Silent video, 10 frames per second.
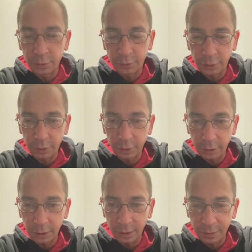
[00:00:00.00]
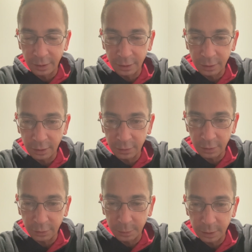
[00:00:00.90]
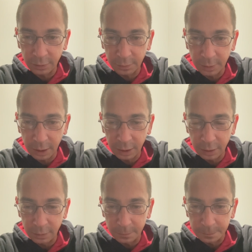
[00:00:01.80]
Sir, and yes, that's because I'm knighted.